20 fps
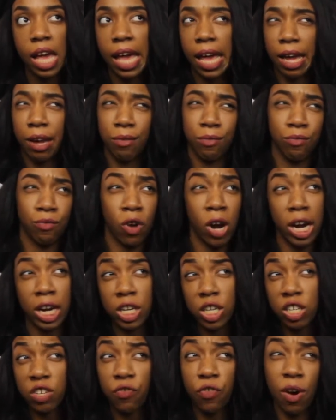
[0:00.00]
It
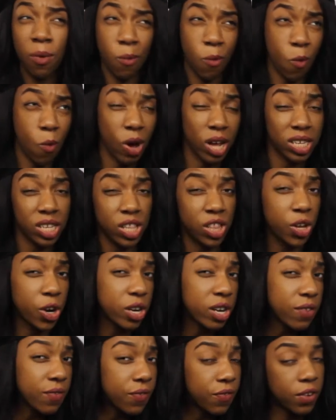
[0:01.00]
ranges from West
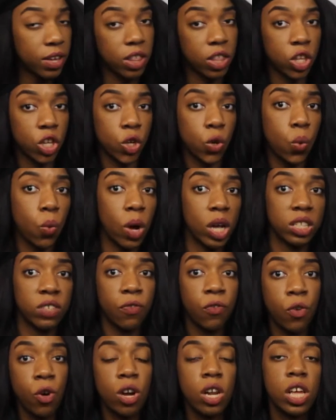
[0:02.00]
35th to West
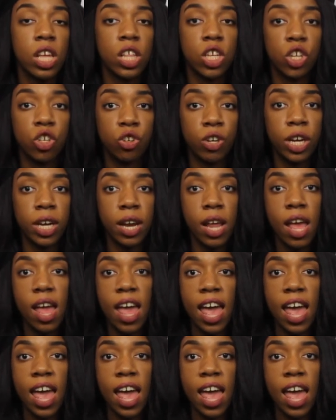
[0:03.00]
40th Street